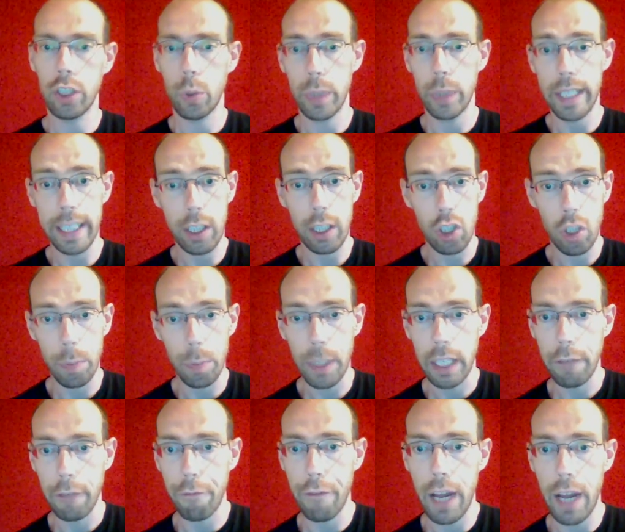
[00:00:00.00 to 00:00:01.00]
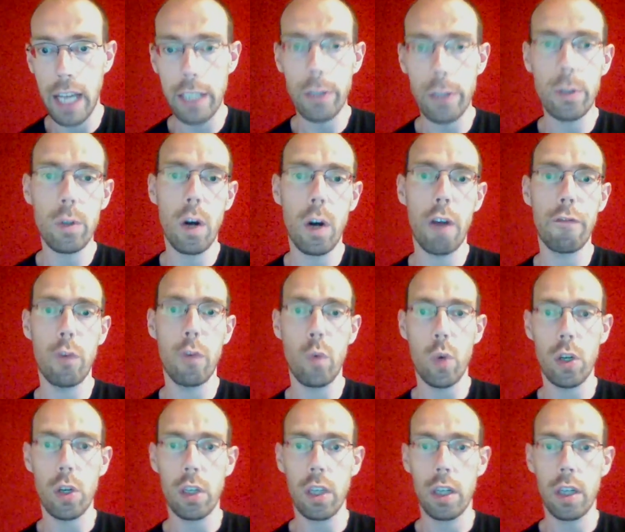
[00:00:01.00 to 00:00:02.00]
the economic value of a
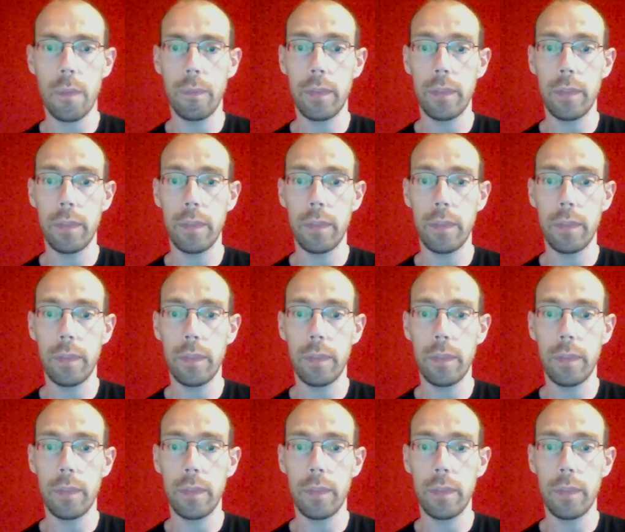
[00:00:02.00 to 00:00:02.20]
worker